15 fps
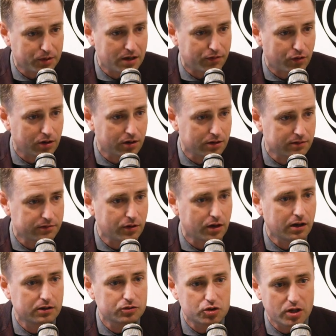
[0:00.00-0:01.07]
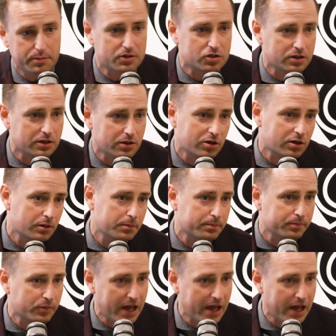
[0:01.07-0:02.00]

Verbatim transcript: I've heard of uh, Jamieson or yep.